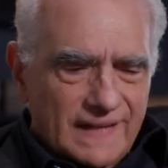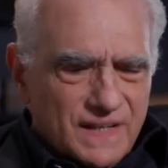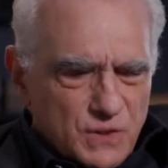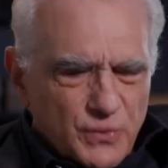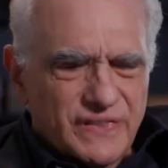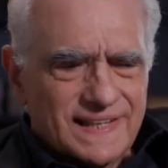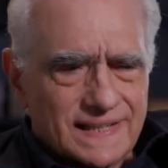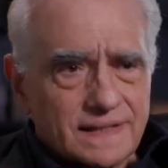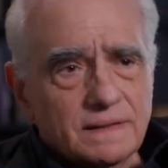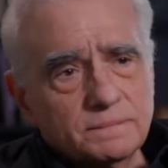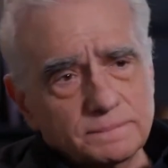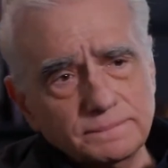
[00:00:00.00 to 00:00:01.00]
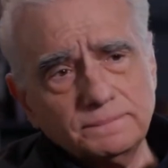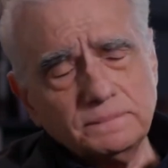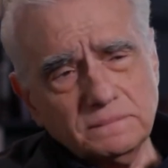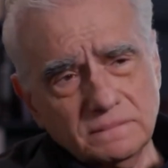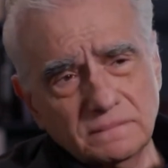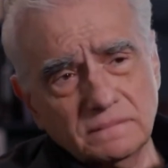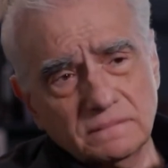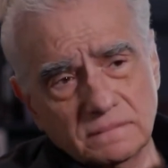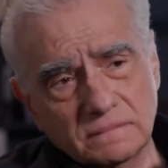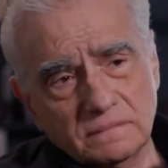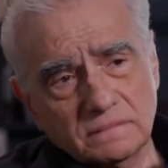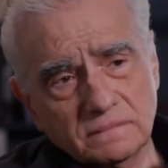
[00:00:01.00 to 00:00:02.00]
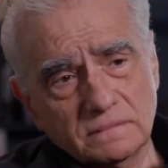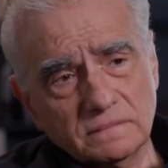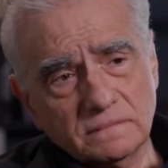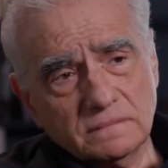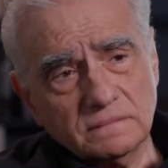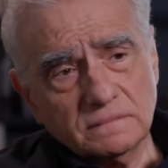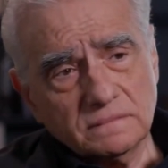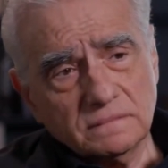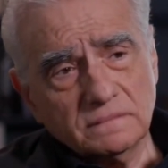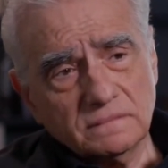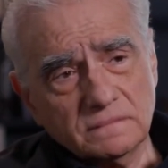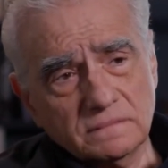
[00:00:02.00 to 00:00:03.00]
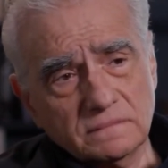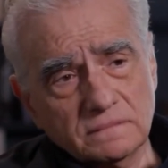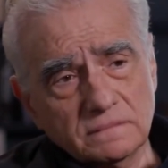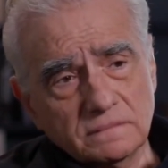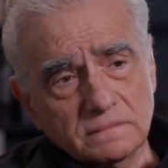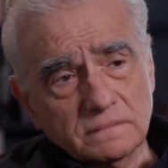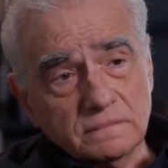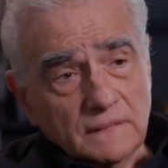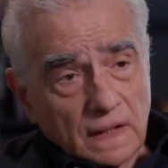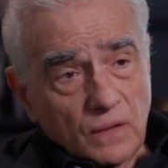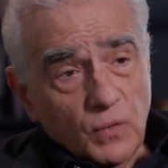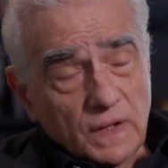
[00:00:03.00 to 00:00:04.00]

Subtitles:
but that even the person who does something wrong is deserving of mercy is what.